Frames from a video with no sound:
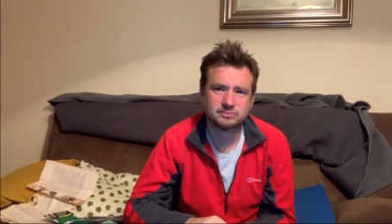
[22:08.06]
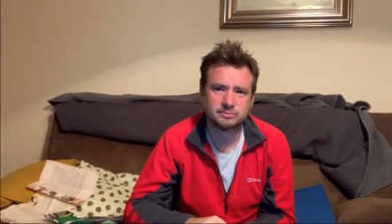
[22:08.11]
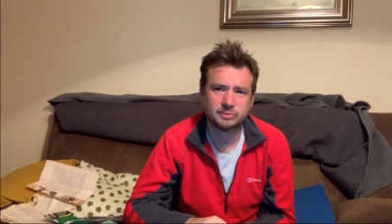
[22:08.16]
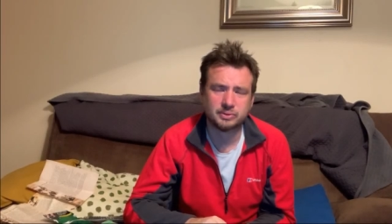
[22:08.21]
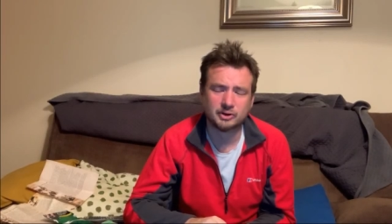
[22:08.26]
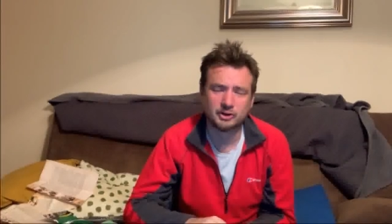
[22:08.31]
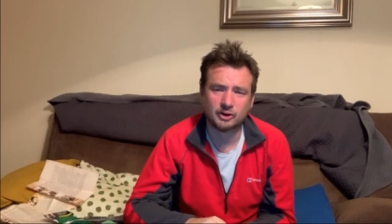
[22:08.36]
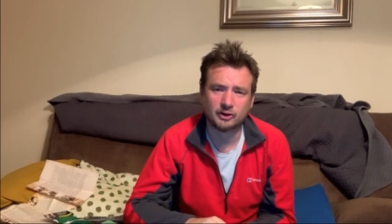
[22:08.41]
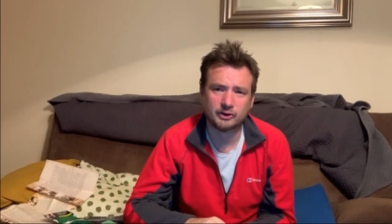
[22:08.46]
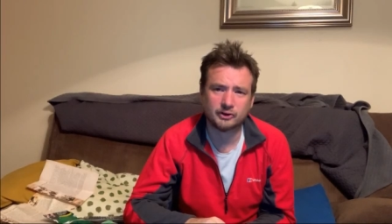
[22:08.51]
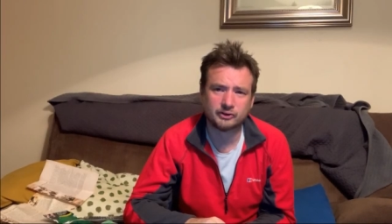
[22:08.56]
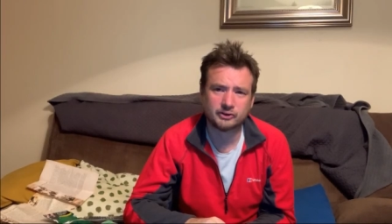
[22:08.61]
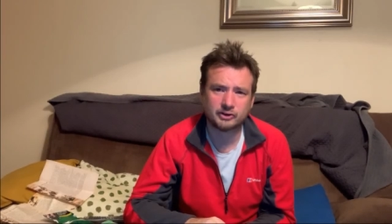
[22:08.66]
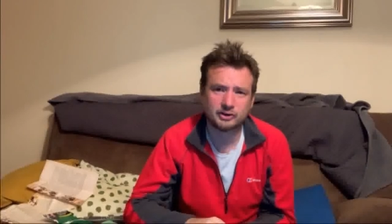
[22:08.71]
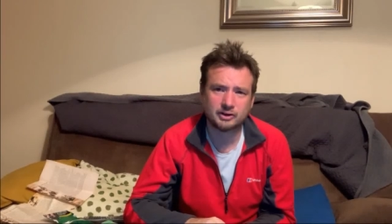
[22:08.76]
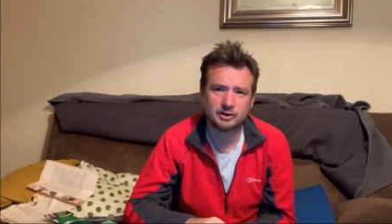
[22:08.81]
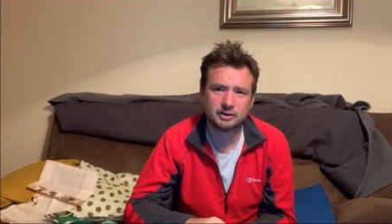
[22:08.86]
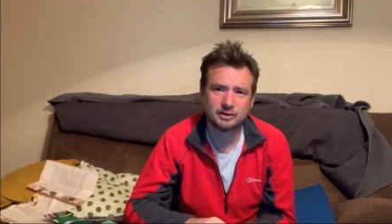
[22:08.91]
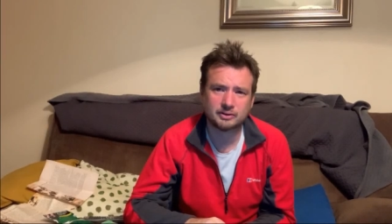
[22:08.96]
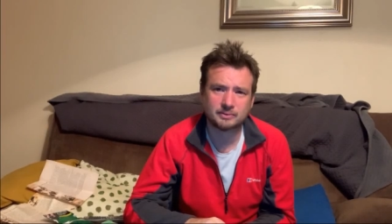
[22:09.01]
But
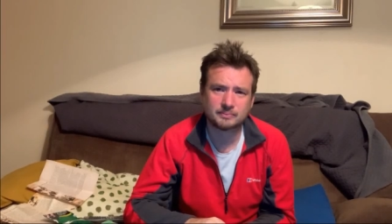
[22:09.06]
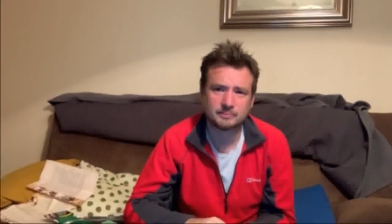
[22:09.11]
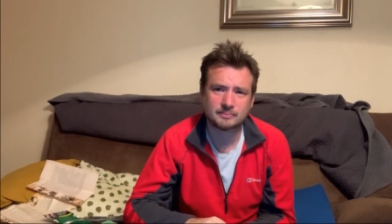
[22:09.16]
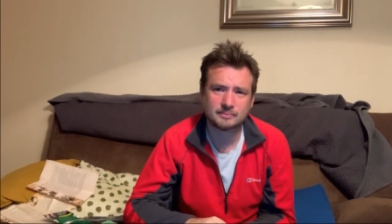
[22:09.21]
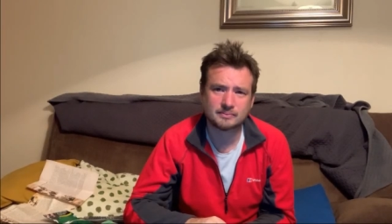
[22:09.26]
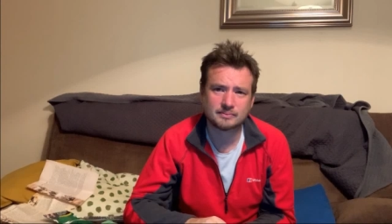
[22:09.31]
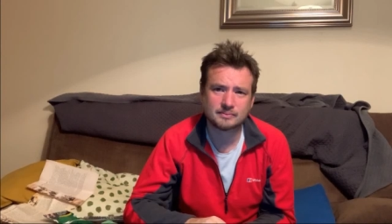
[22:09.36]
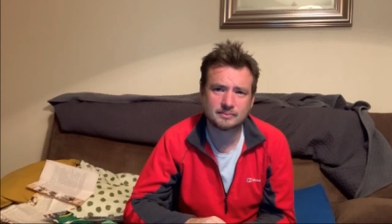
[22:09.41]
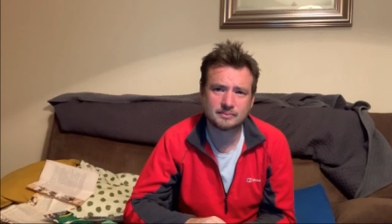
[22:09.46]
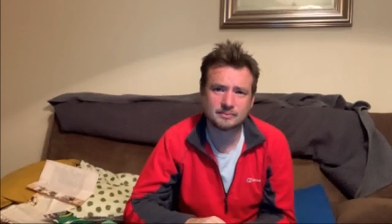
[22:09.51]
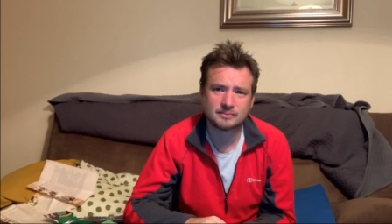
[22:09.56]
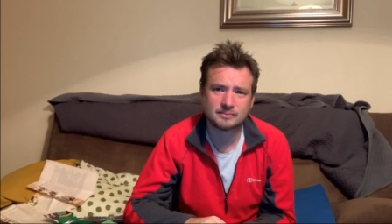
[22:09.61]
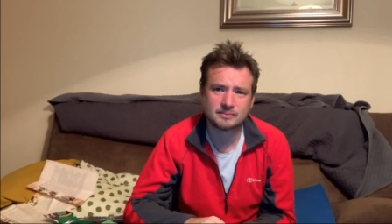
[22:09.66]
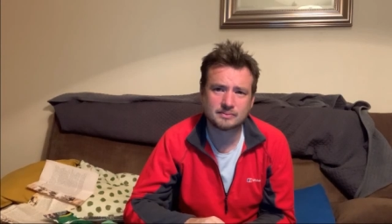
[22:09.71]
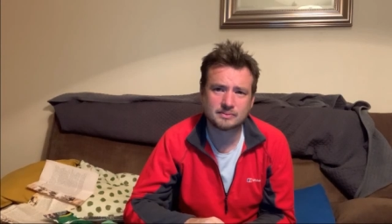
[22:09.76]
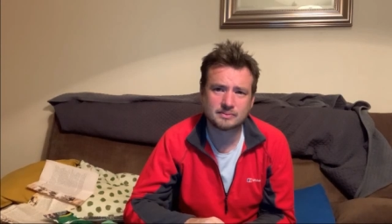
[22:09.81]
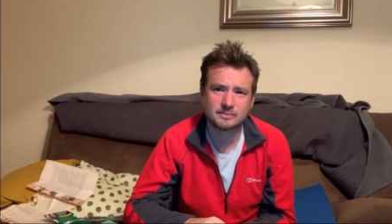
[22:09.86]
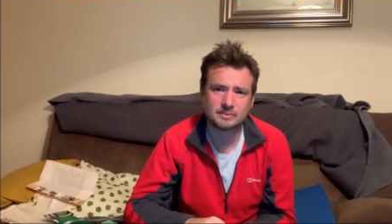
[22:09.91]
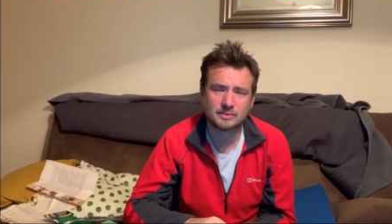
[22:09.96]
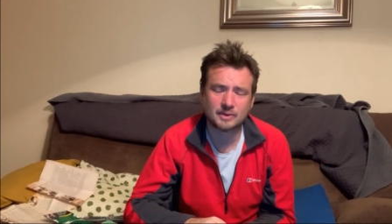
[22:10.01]
honestly,
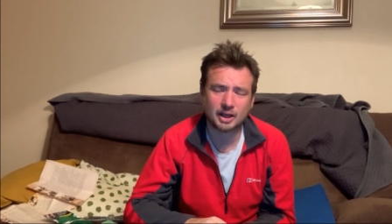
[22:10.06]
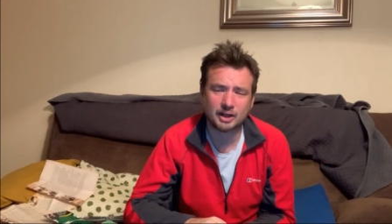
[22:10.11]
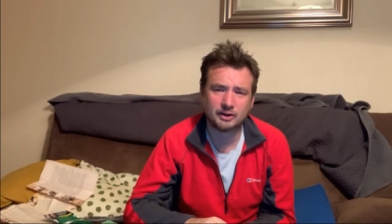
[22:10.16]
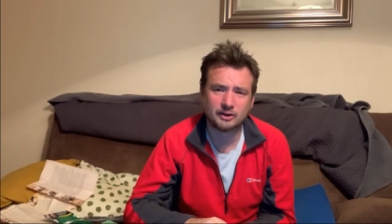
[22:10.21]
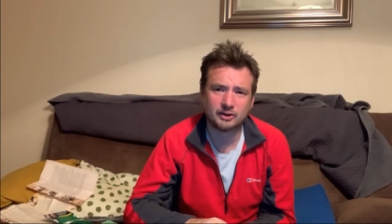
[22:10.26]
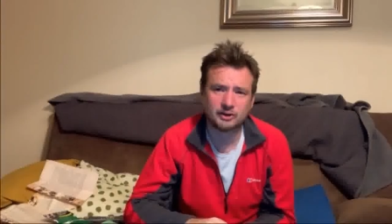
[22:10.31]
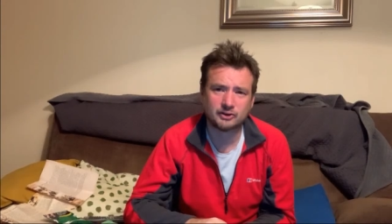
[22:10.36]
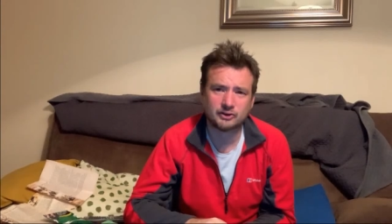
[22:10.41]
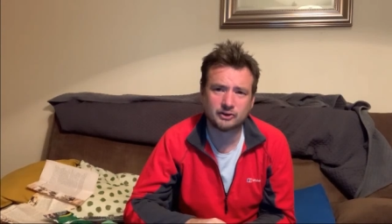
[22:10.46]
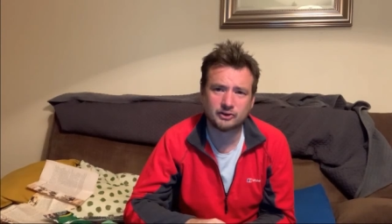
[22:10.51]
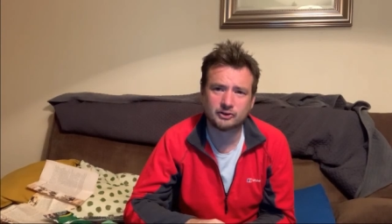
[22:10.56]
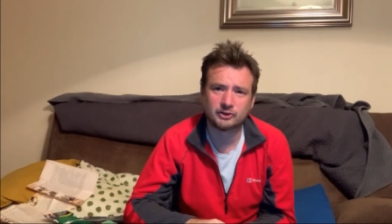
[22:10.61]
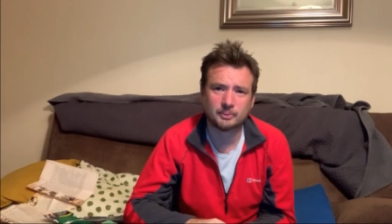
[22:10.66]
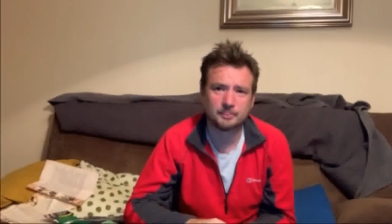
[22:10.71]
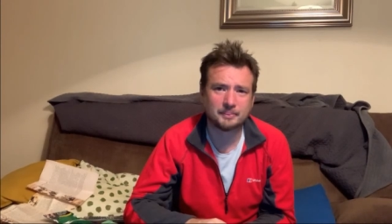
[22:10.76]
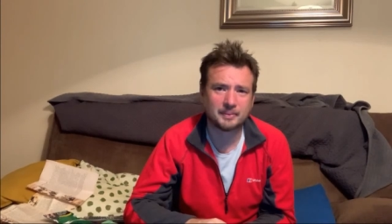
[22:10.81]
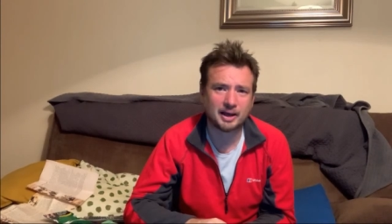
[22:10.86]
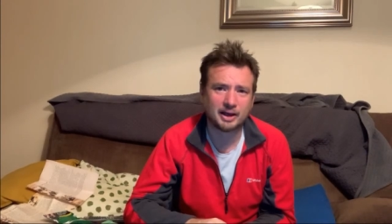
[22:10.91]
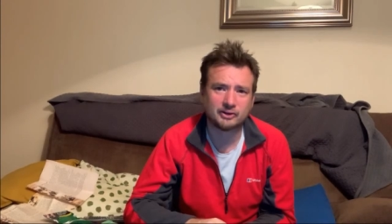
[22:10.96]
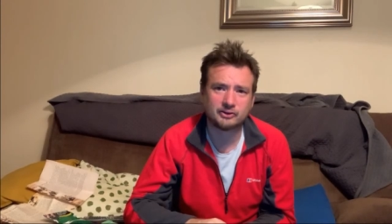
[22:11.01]
this is a
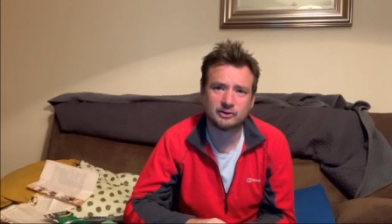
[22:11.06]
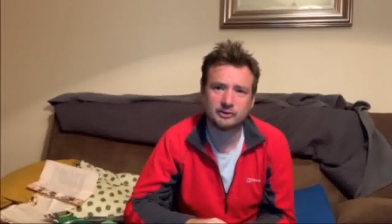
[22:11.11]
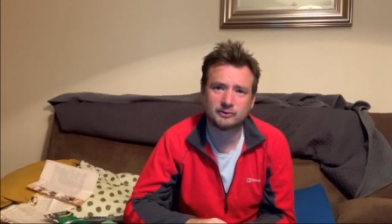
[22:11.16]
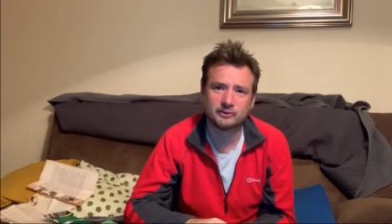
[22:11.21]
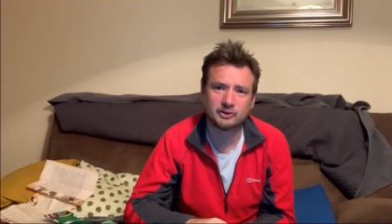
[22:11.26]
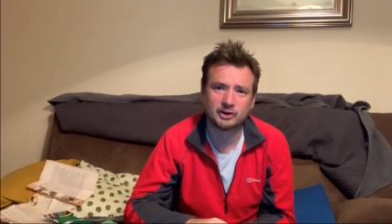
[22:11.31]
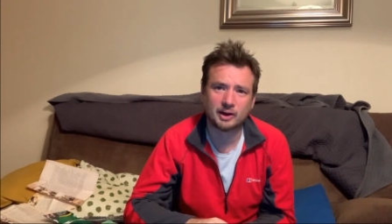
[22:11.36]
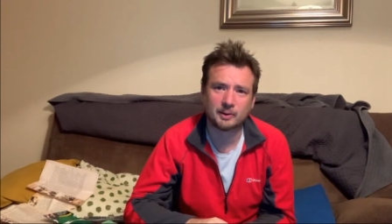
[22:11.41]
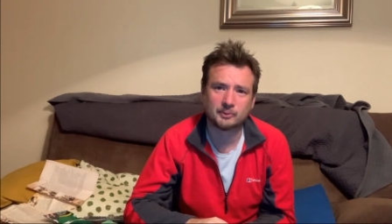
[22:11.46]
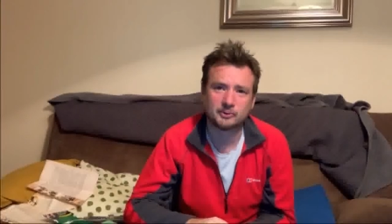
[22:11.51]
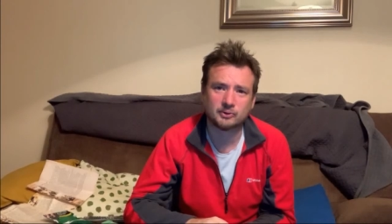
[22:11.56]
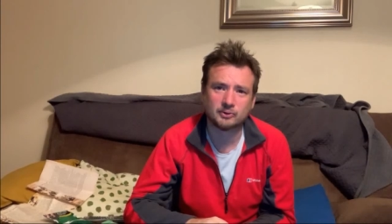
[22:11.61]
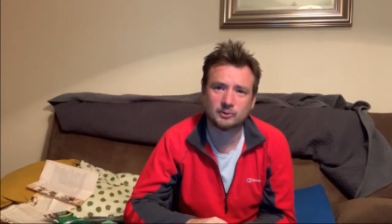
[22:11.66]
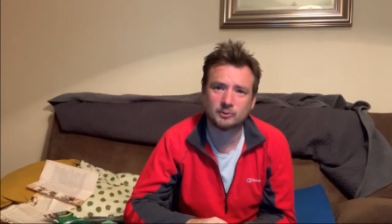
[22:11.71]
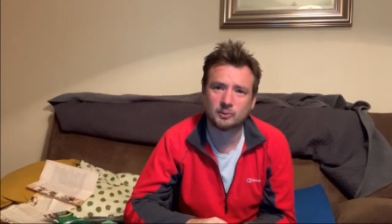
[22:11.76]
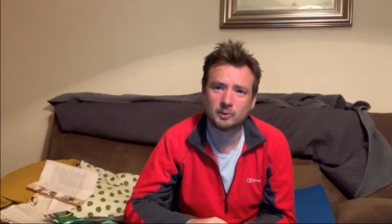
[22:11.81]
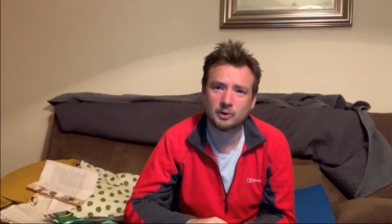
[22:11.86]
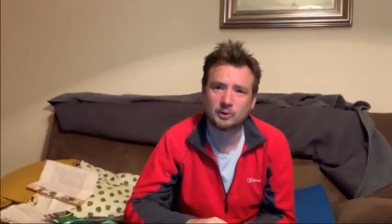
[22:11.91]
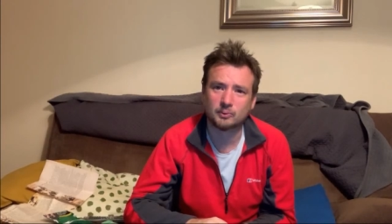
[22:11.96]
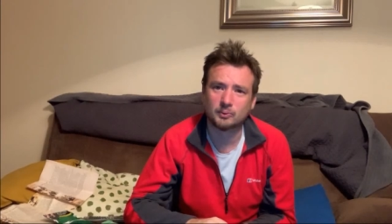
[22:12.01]
massive chapter
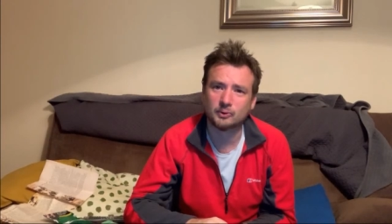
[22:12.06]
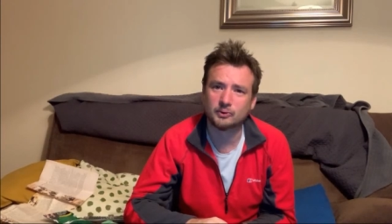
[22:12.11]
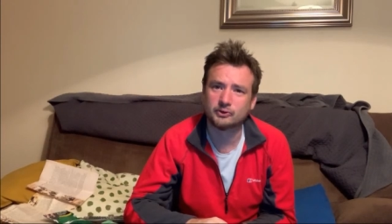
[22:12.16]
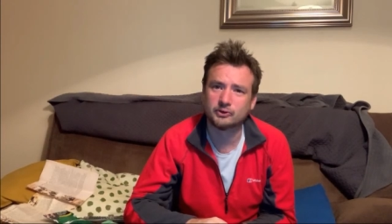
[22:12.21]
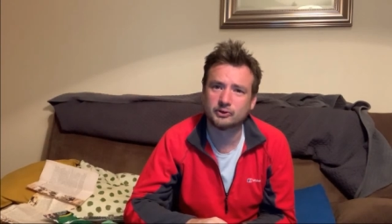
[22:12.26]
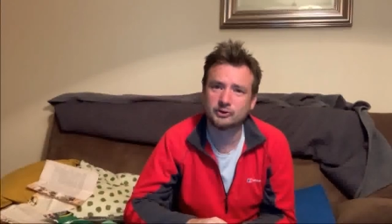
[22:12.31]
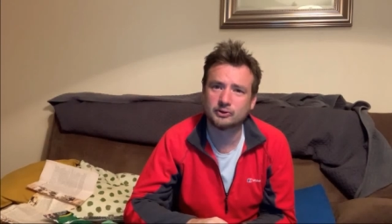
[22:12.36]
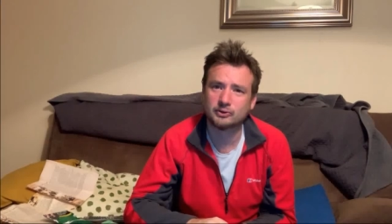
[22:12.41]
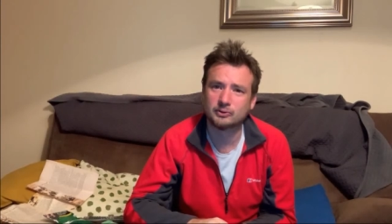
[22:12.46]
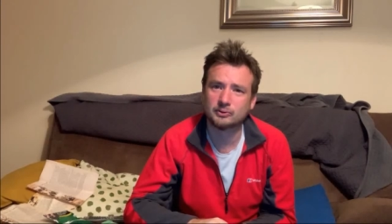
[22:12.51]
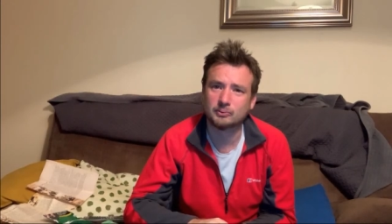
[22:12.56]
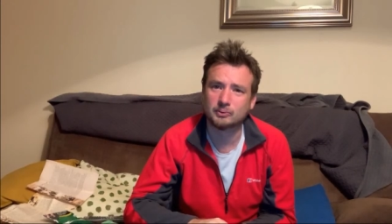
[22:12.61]
of World War Two,